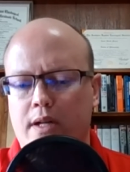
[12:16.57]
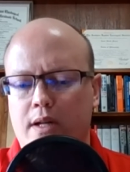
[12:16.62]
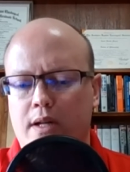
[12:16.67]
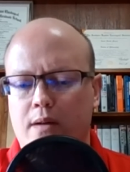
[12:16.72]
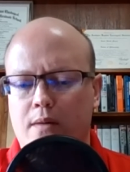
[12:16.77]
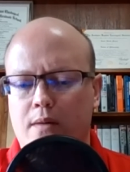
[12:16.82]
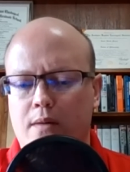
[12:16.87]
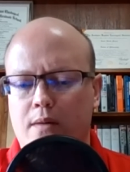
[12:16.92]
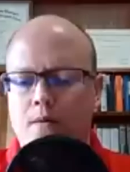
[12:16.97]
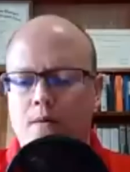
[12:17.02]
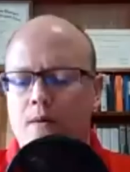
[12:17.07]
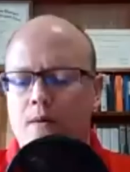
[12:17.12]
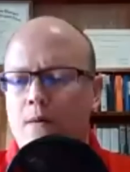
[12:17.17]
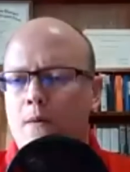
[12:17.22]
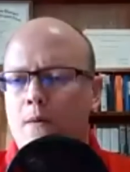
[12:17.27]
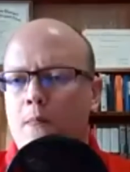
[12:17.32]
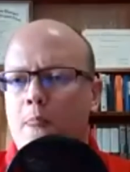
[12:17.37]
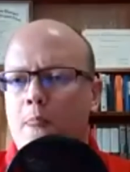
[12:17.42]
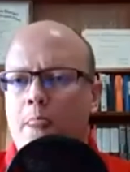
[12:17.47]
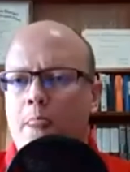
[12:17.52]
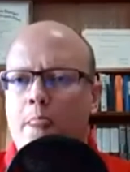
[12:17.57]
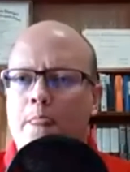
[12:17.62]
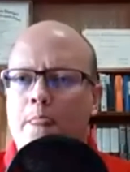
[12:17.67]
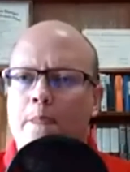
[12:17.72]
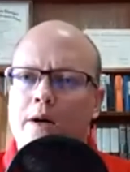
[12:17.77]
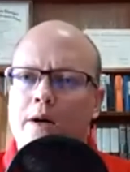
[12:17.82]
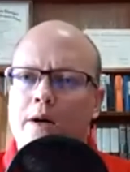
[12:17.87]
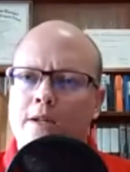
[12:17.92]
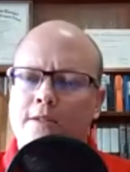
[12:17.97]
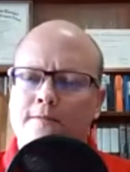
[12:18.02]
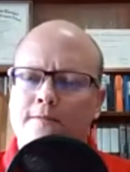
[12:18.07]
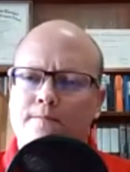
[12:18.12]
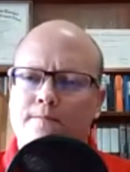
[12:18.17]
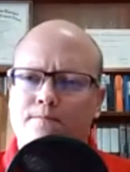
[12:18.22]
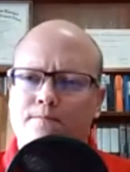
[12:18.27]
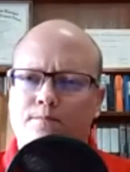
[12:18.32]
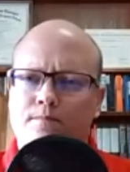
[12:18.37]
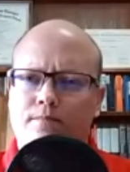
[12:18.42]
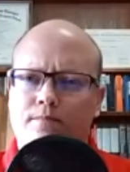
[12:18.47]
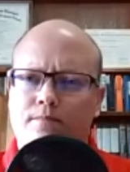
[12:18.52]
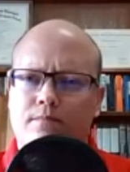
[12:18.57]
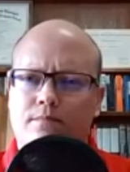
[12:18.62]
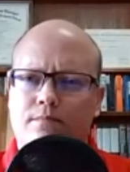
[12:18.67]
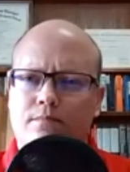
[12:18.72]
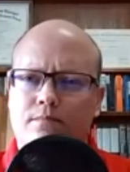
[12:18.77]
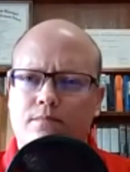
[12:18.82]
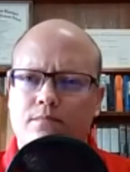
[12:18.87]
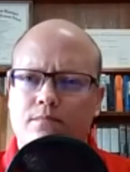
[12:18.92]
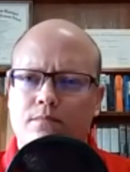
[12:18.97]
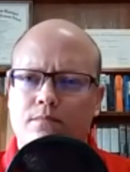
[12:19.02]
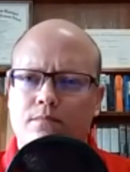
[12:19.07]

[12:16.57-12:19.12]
but what i what i don't know this is this